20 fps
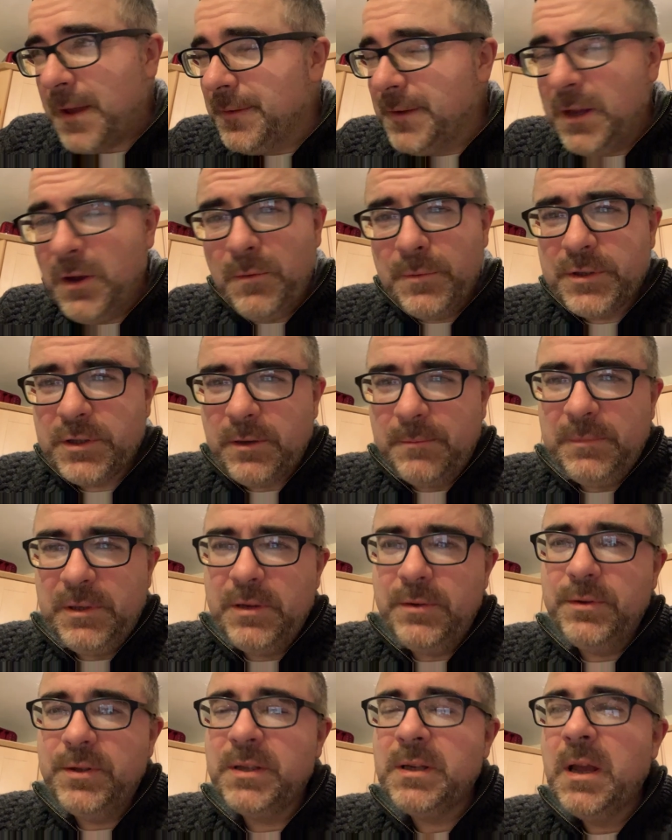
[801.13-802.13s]
they always come
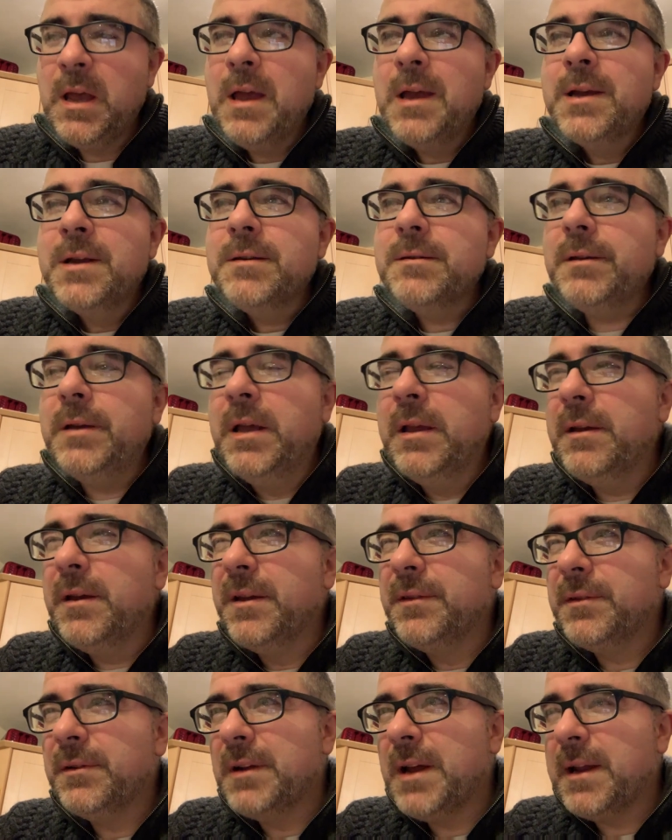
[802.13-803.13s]
loose.
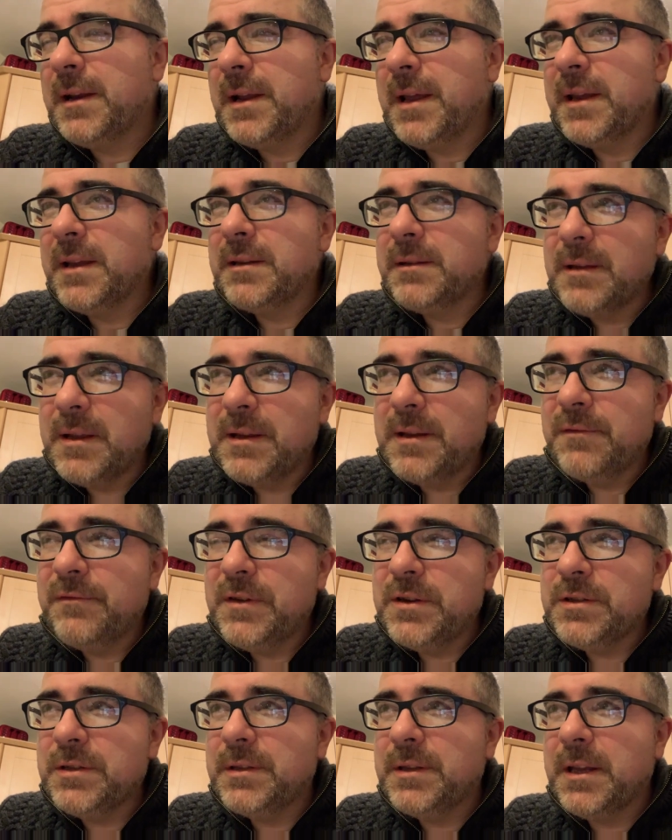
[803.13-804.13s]
They're not like an
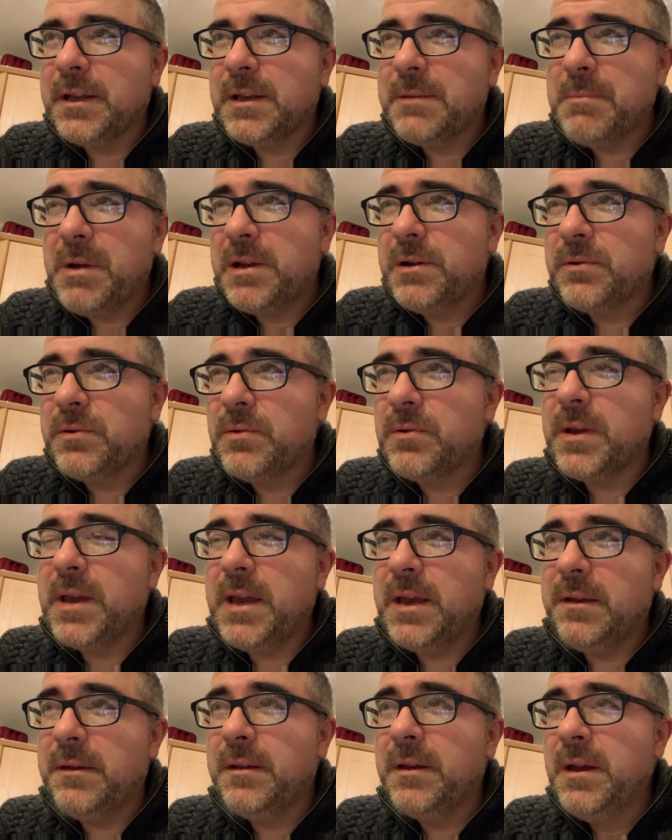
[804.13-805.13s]
efficient thing. They might look
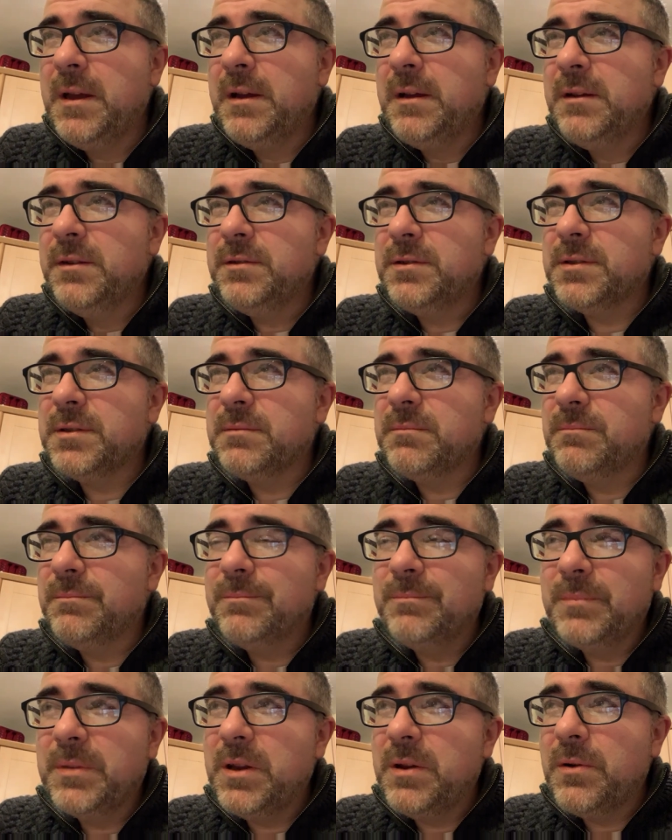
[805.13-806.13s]
okay, just,
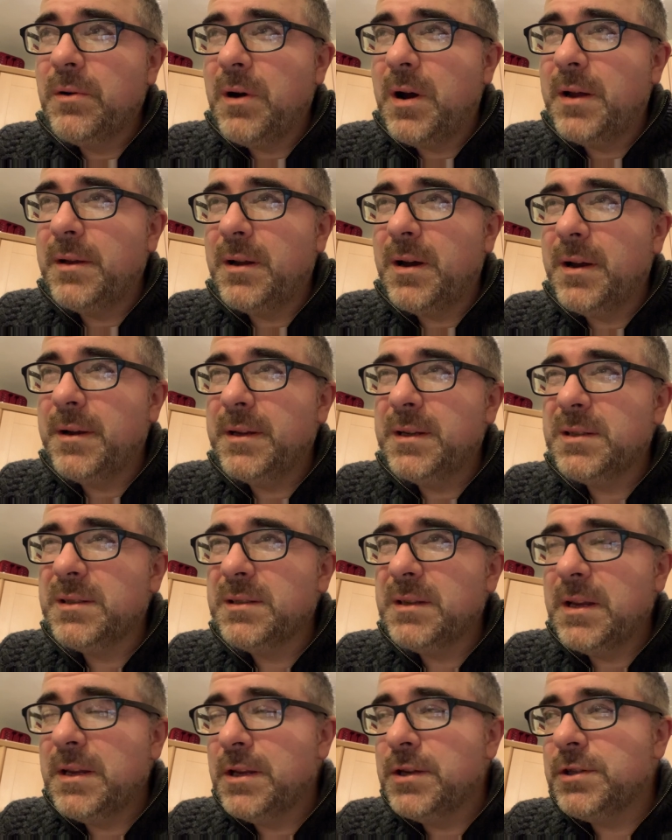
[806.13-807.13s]
you know,
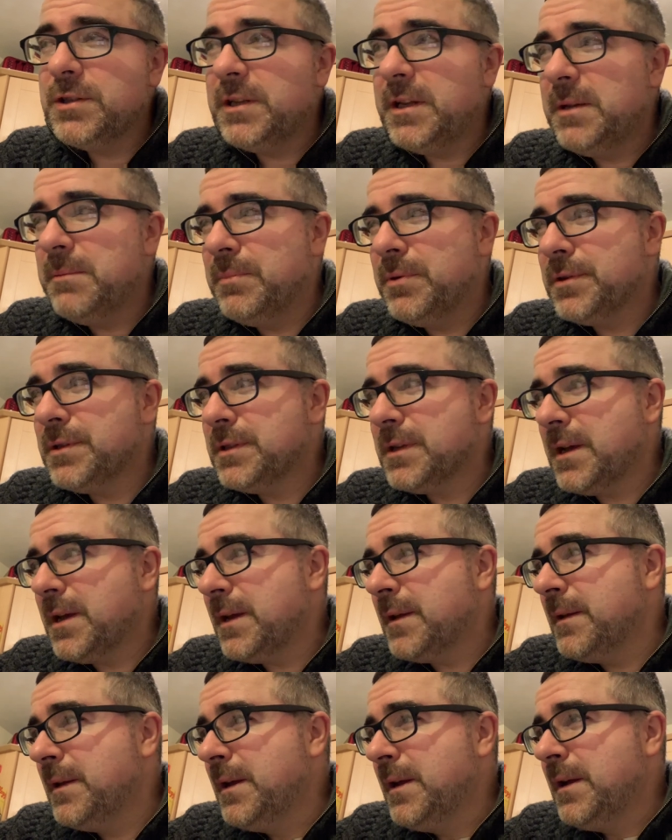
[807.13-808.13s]
honest initially, but
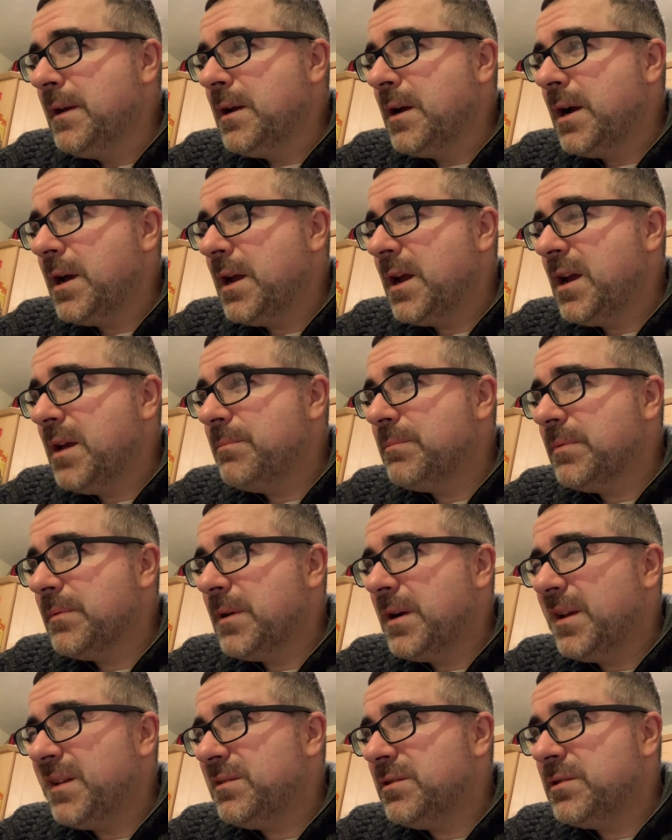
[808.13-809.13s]

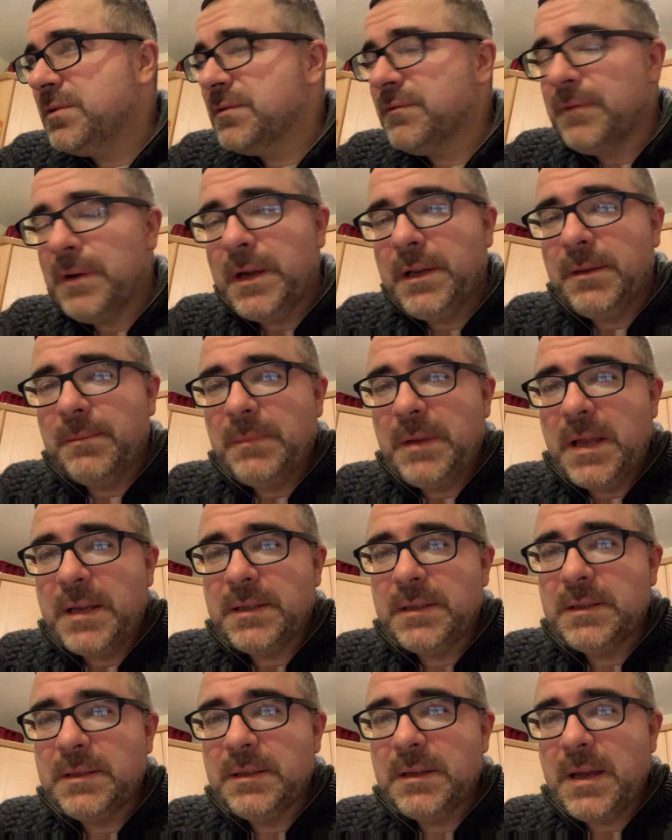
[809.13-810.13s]
I just find them
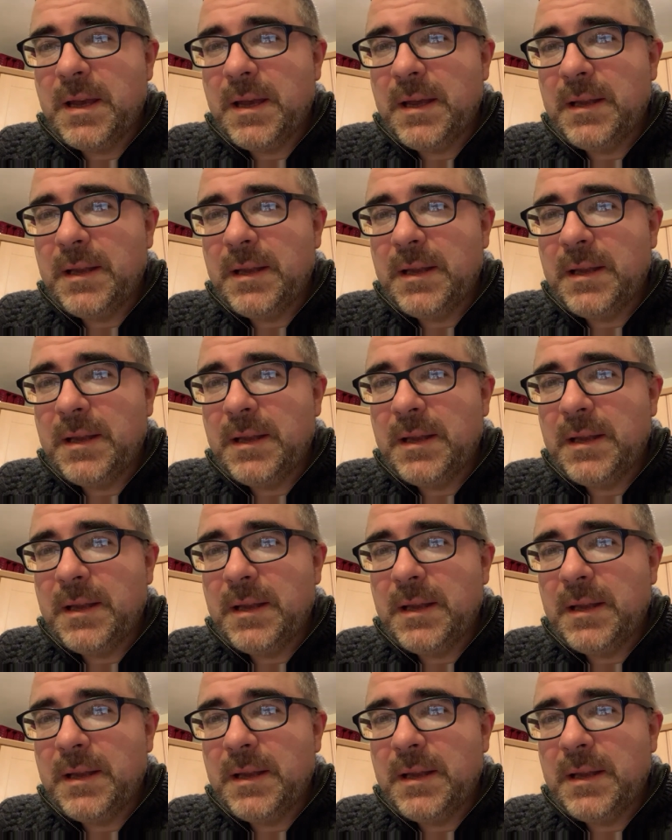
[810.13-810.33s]
less